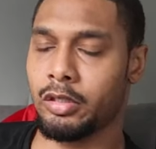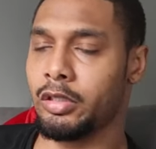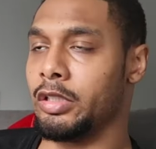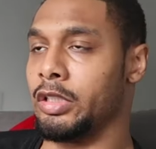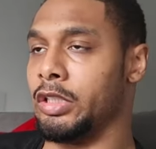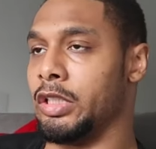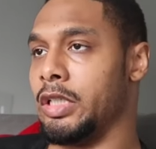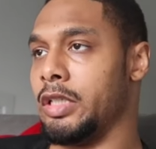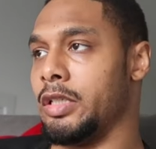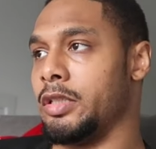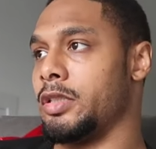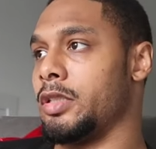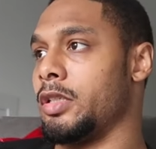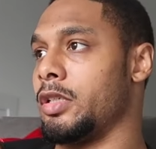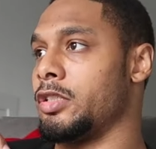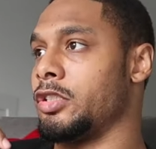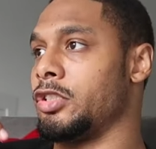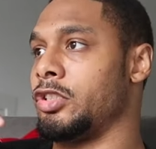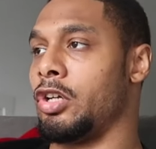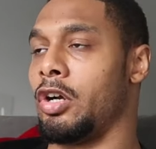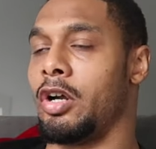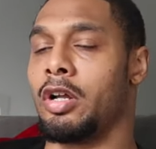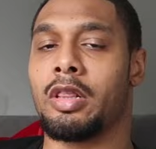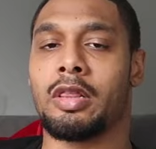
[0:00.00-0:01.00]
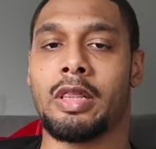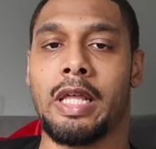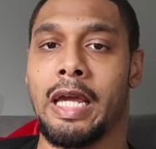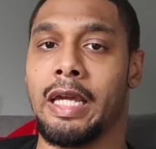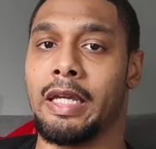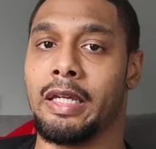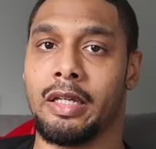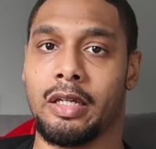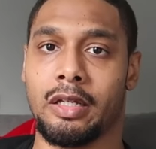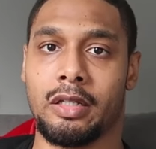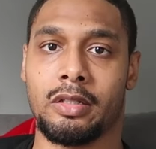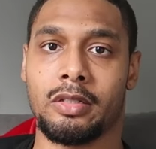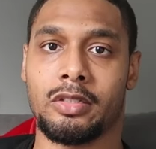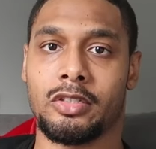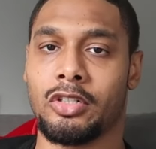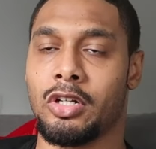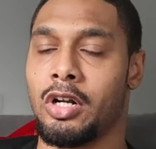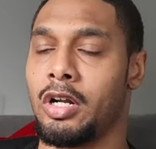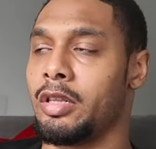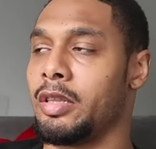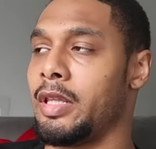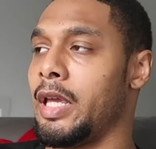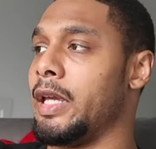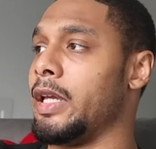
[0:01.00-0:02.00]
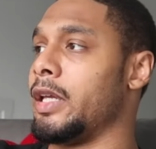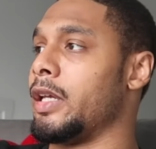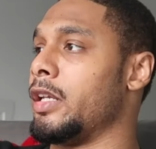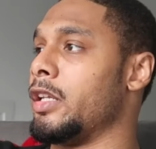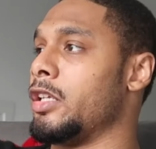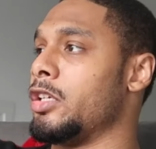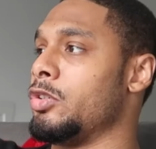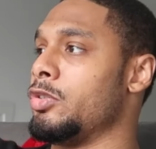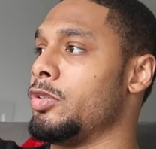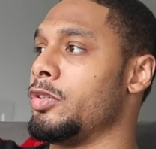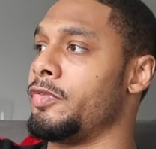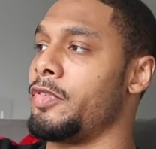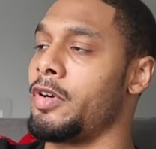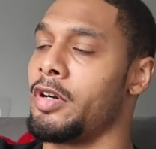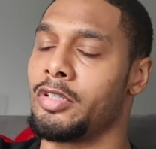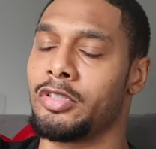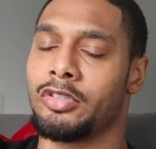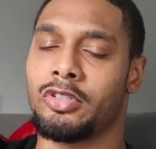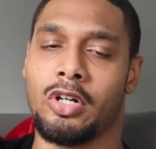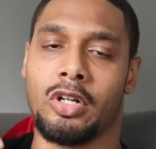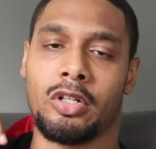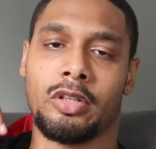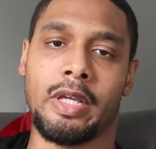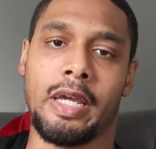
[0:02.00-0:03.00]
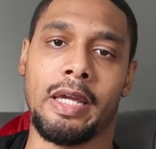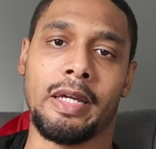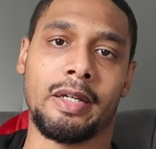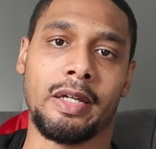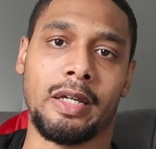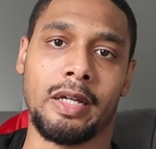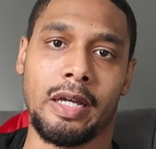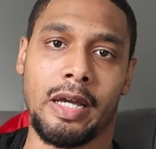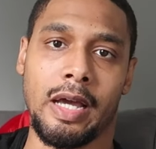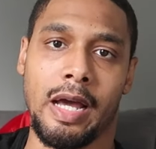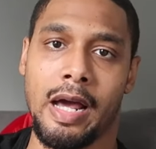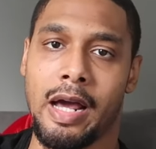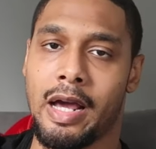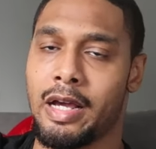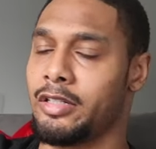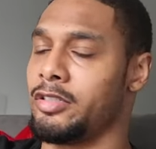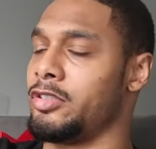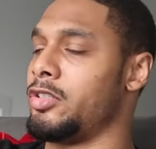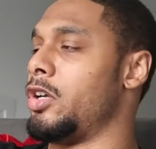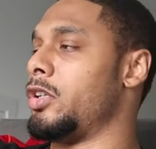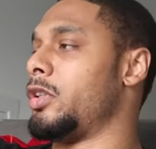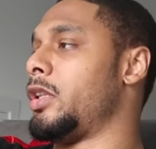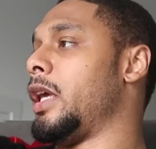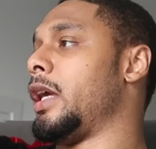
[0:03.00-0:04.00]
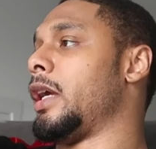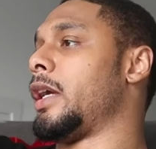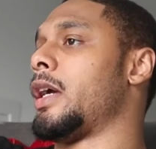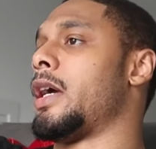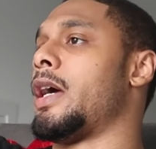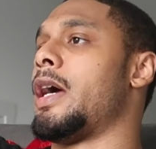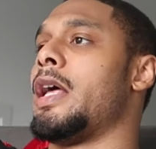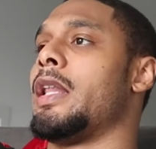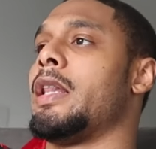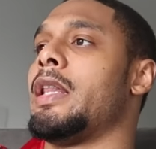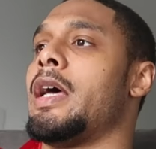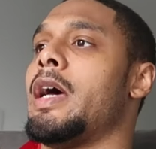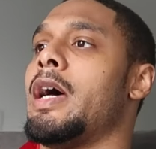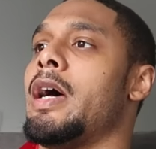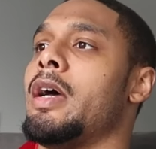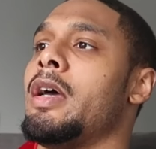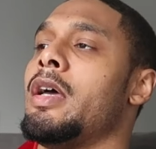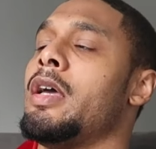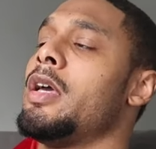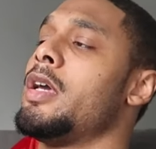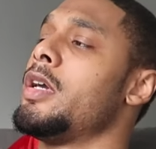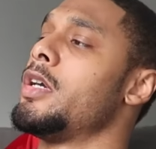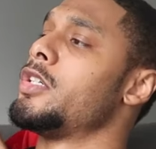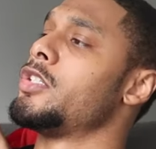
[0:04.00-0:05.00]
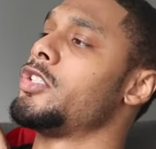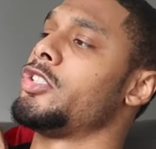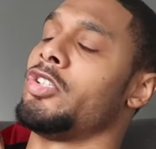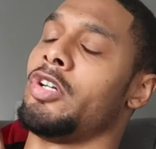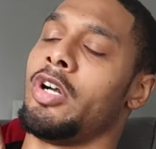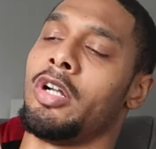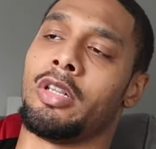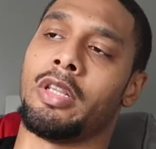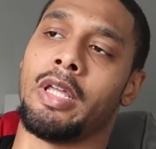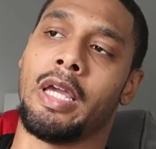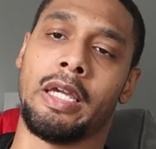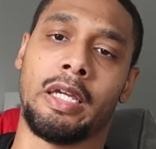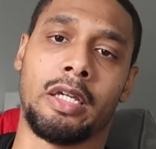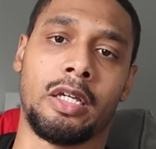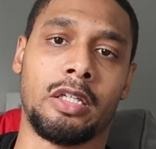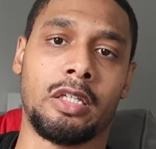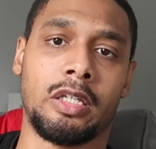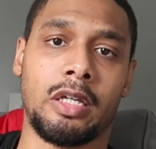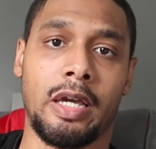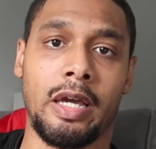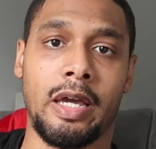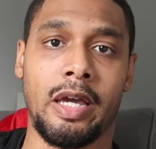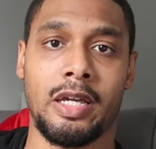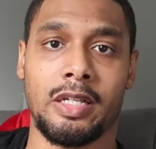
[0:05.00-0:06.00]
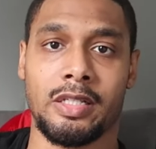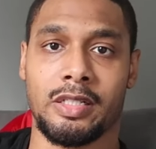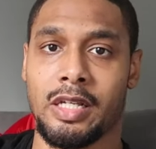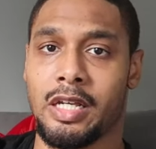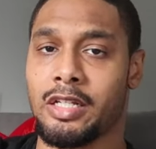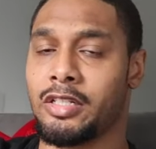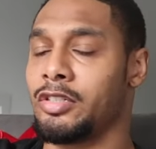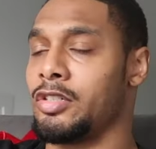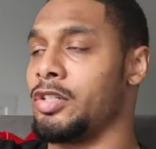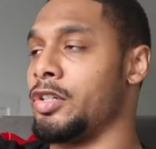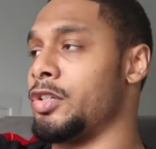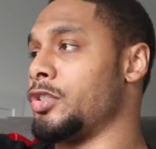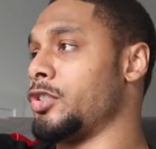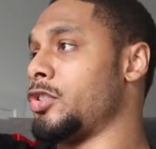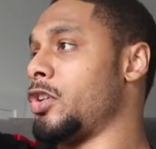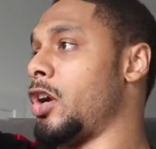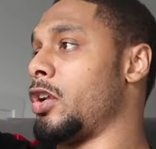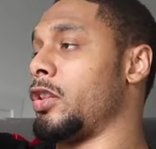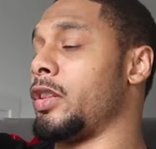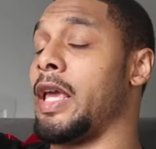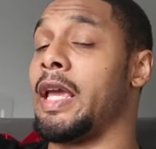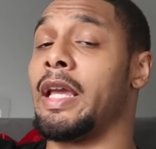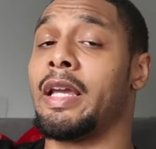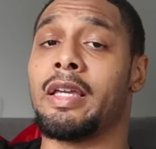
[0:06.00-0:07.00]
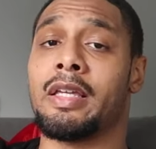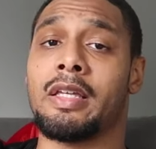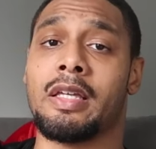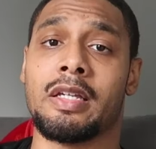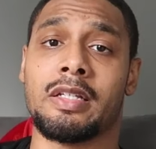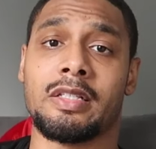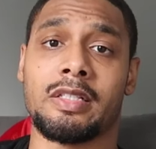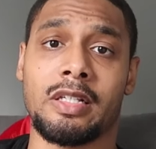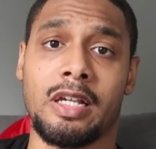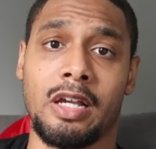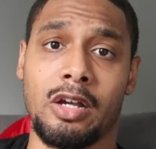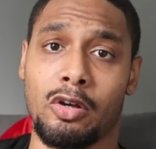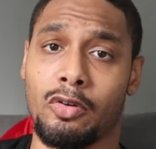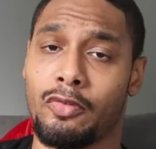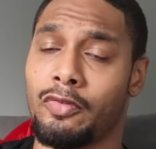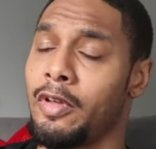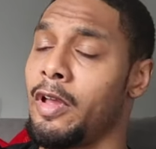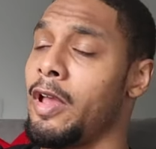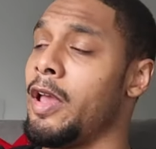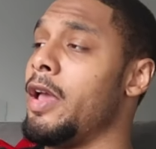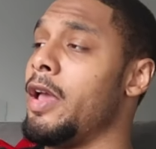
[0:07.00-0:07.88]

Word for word: Just start thanking. Start thanking the universe, start thanking God, start thanking Allah, start thanking your ancestors, start thanking yourself.